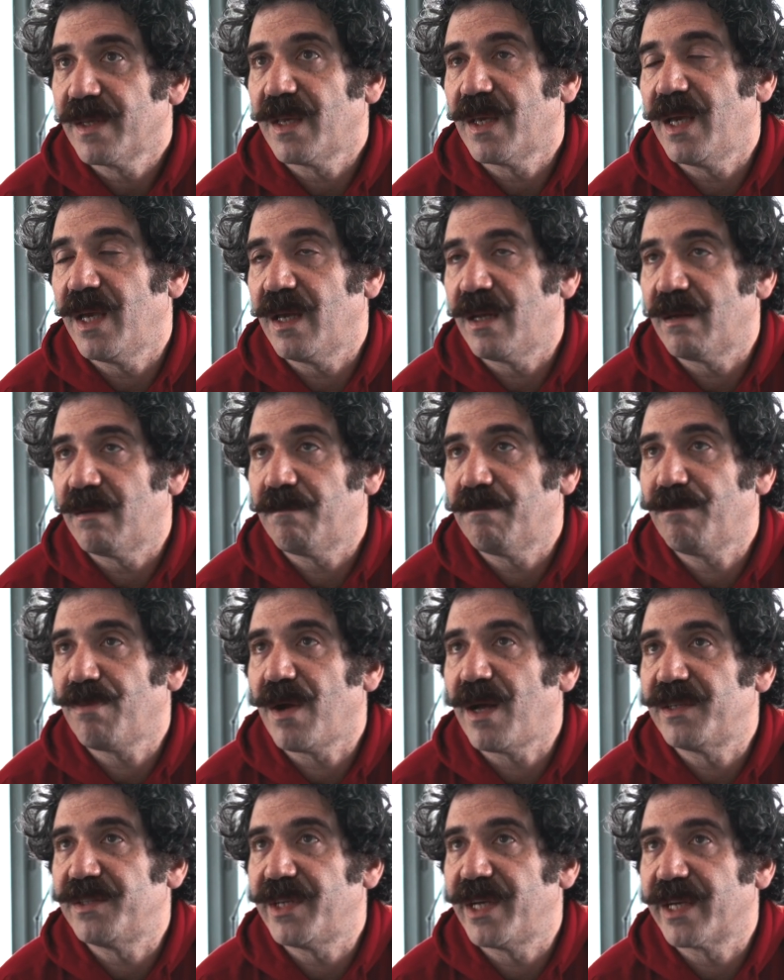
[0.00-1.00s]
in
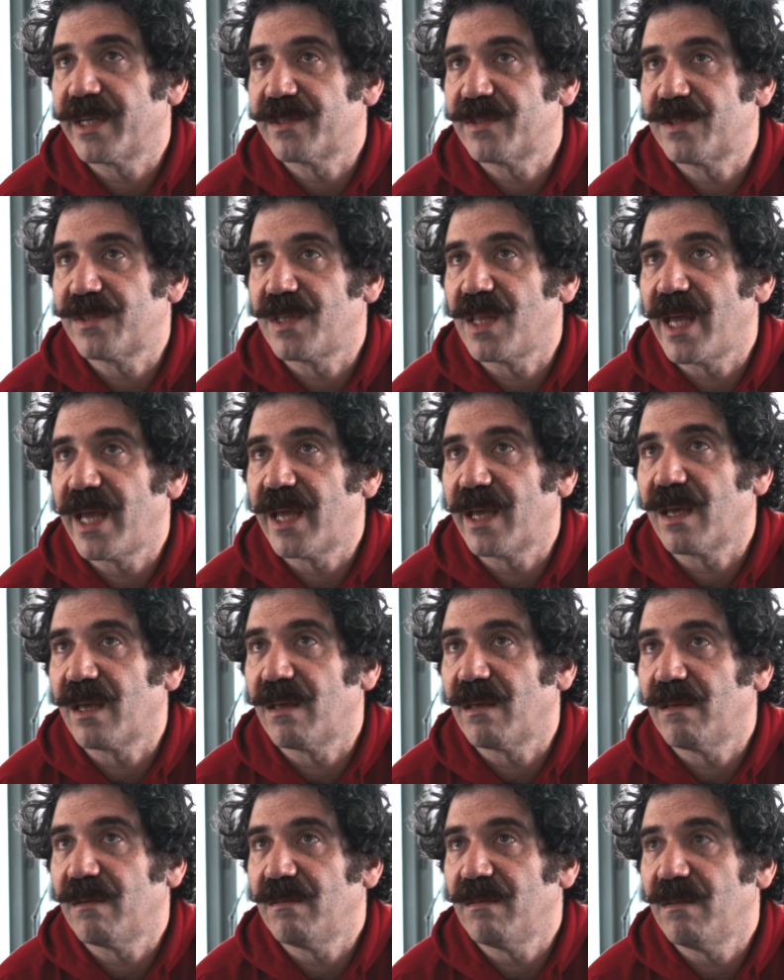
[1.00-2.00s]
projects
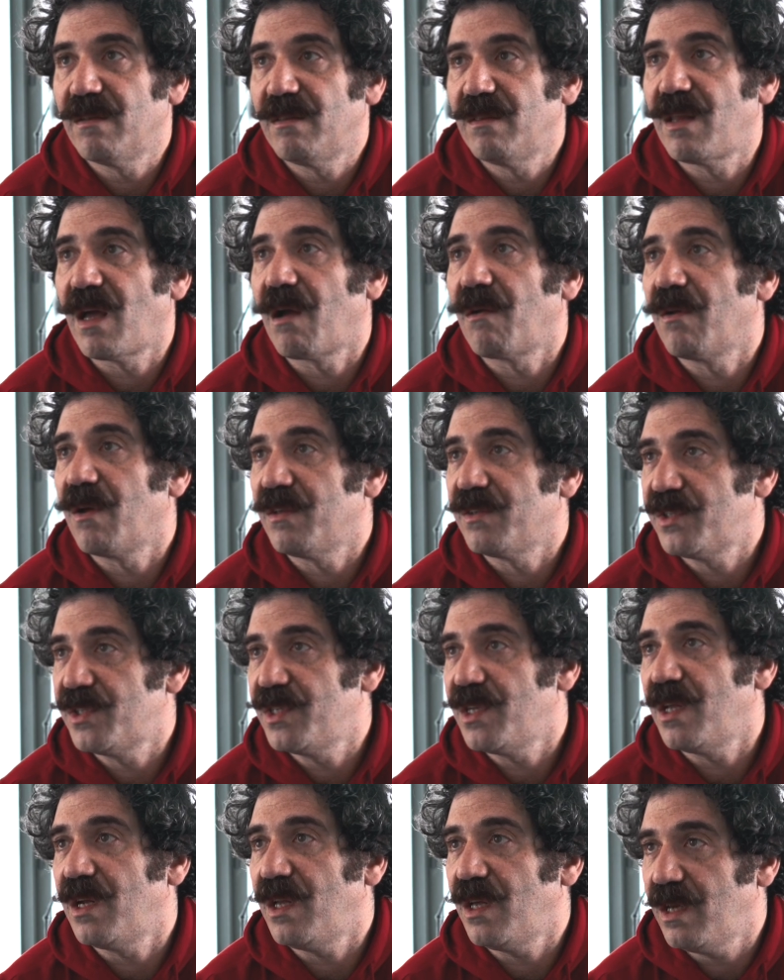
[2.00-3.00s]
like Dar
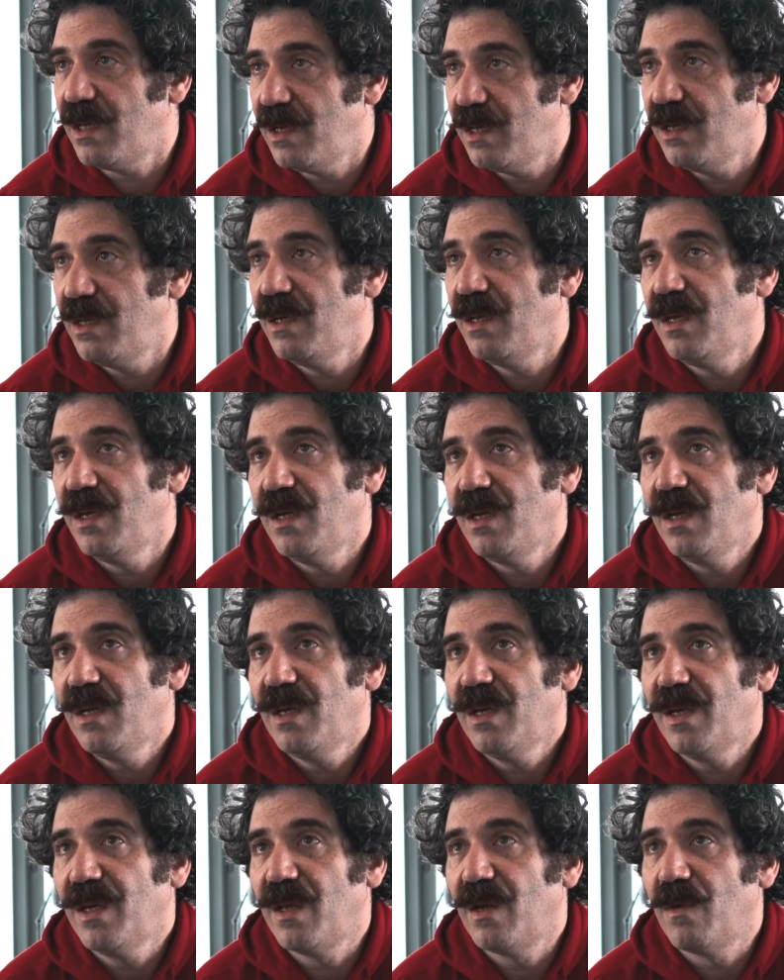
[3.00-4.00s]
al-Sulh,
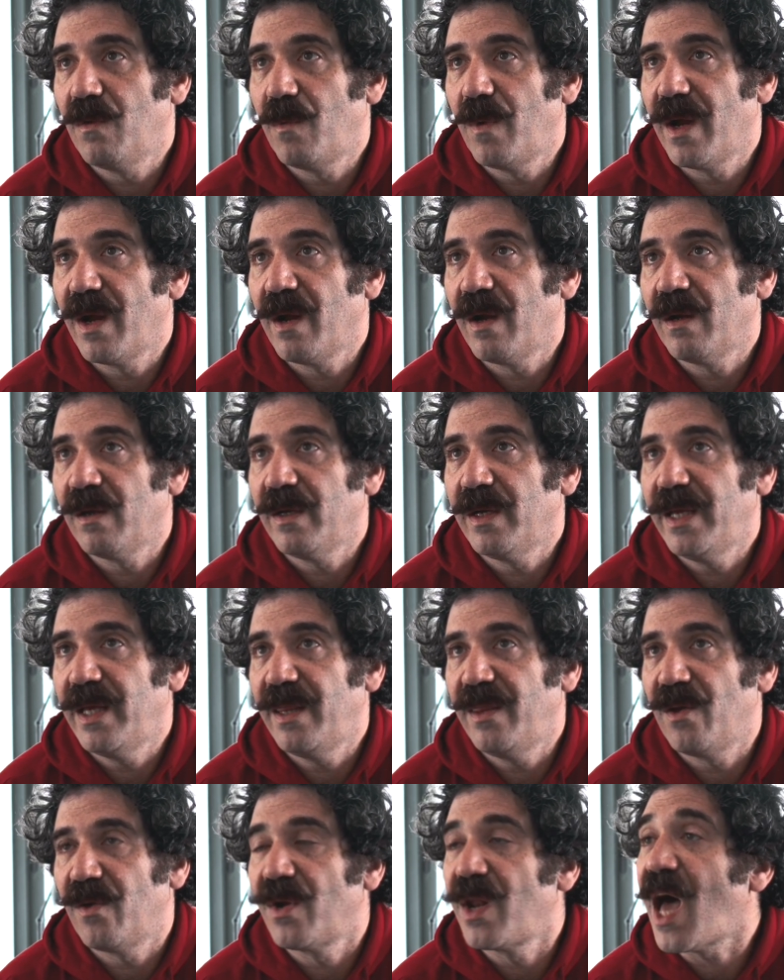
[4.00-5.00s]
where
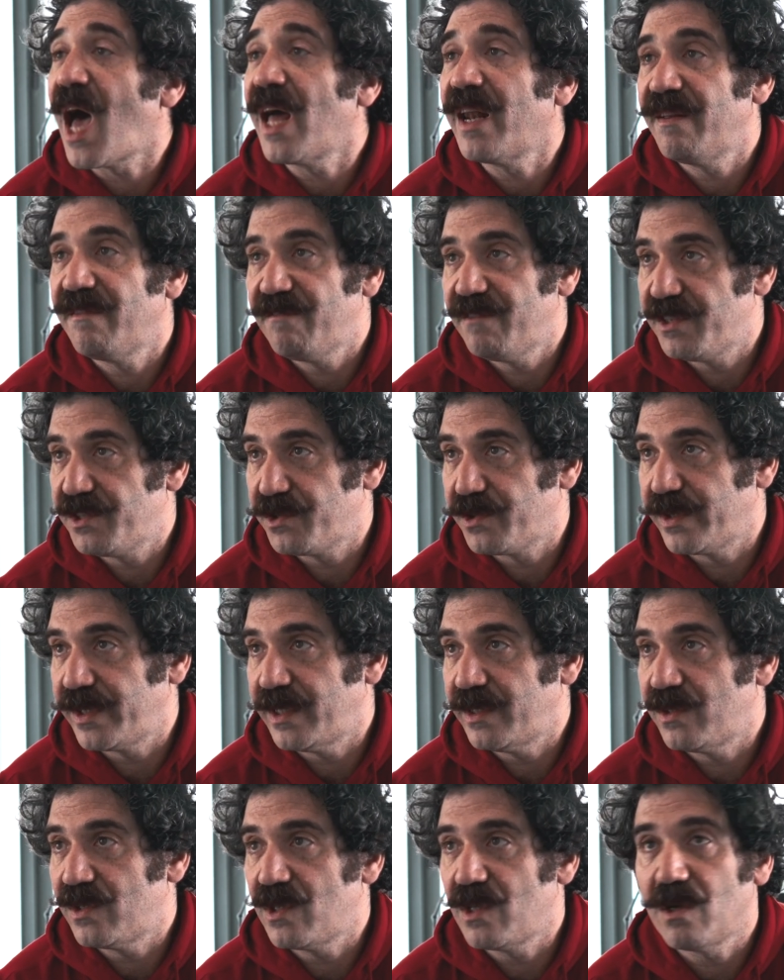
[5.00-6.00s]
they're not in
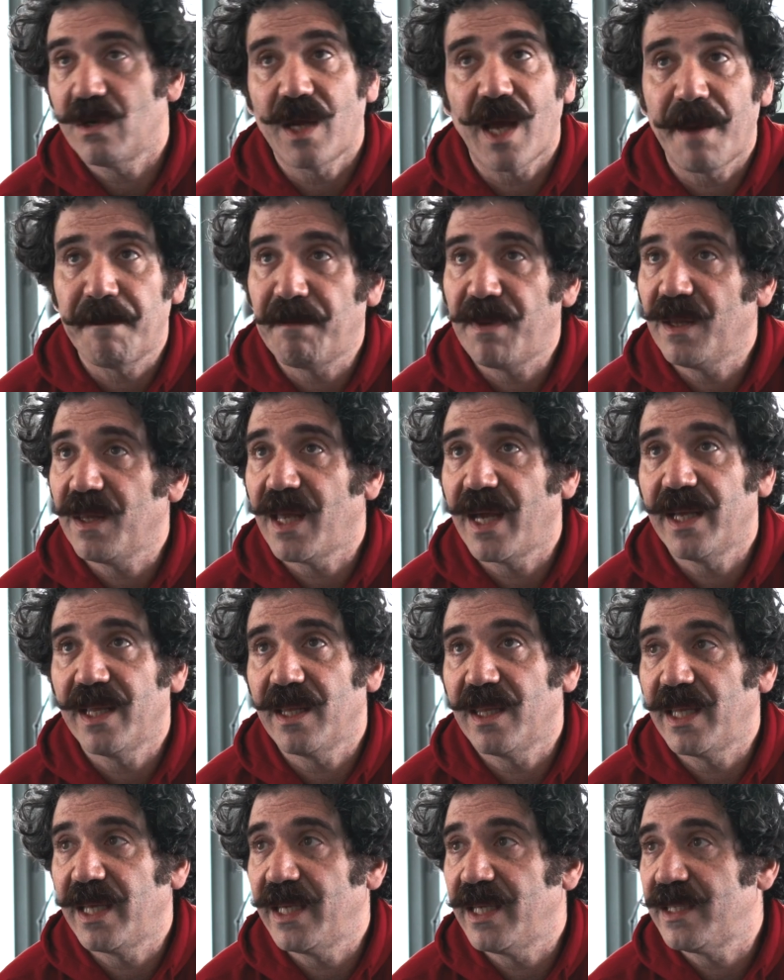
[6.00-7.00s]
vitrines, they're not
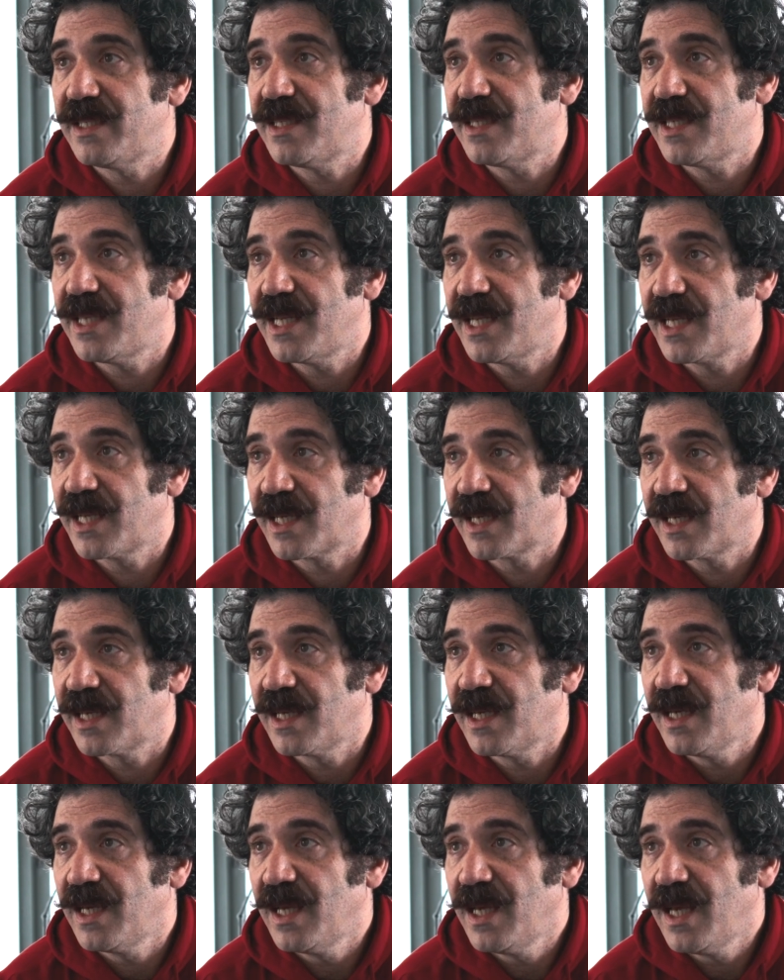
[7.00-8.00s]
politely
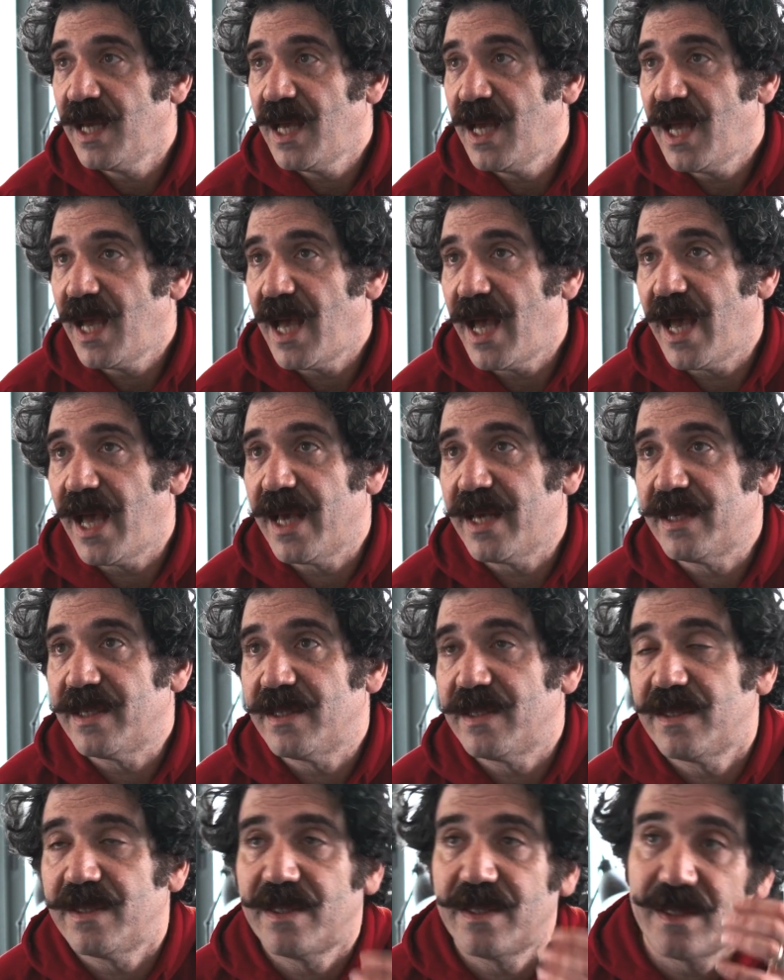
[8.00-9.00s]
sitting
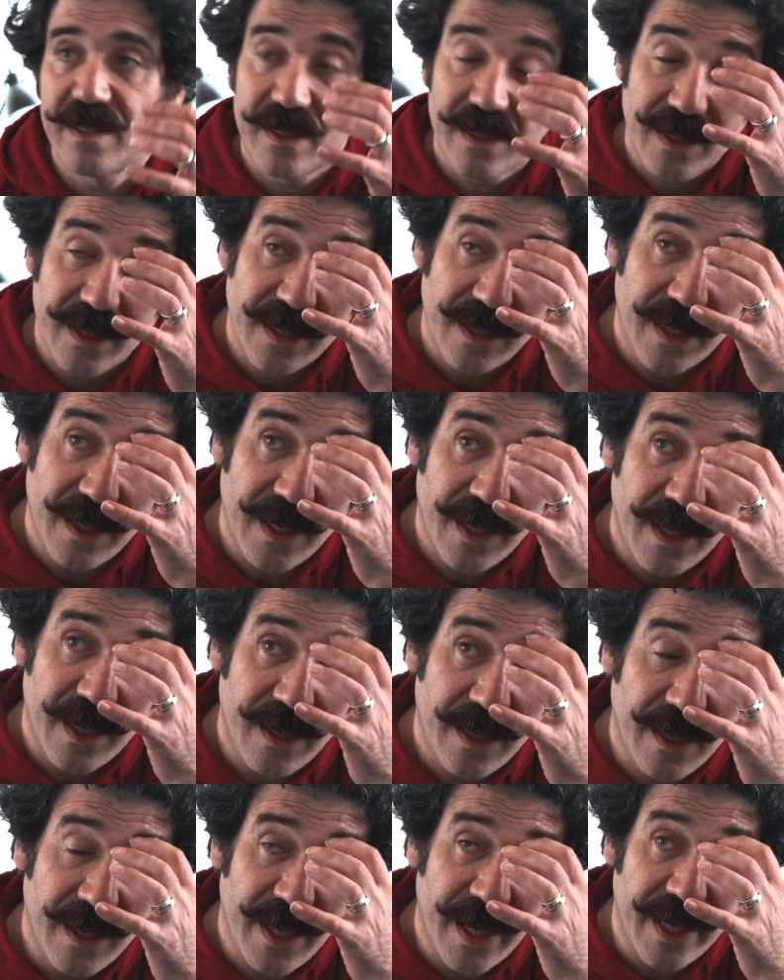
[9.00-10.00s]
as
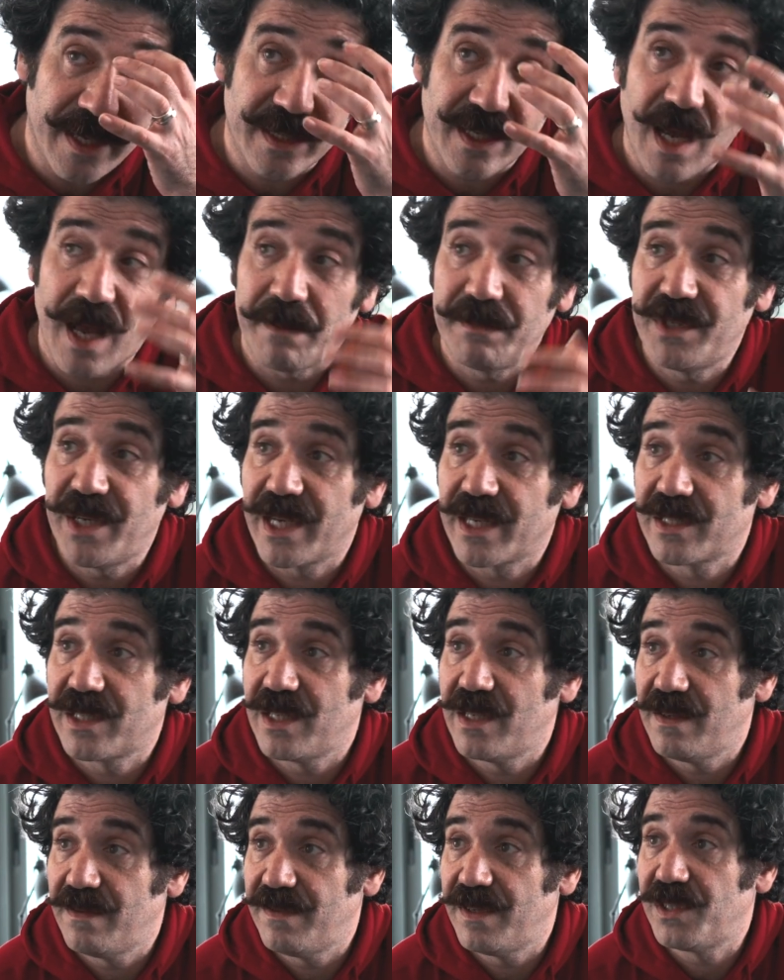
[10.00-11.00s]
objects
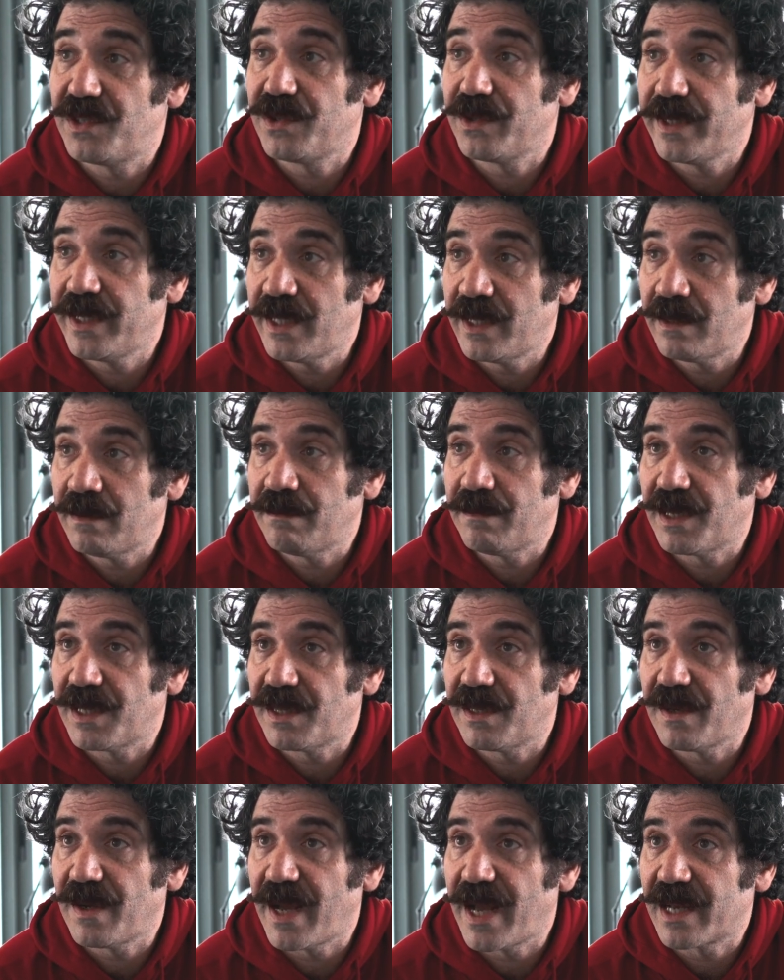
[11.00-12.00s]
in a vitrine,
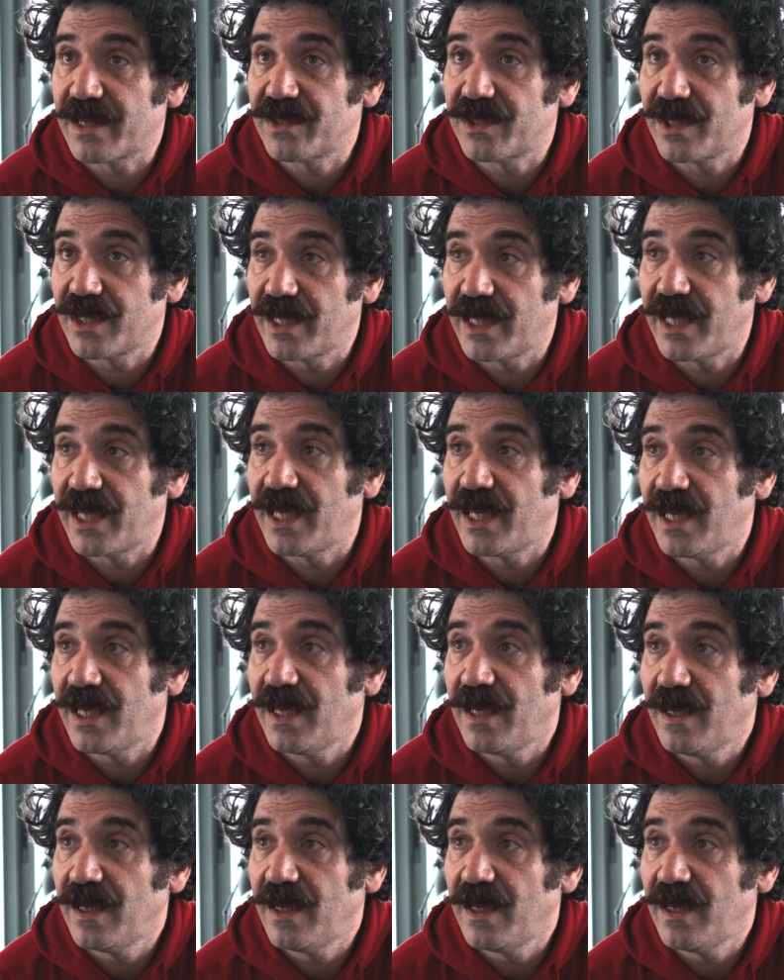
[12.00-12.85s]
but they're actually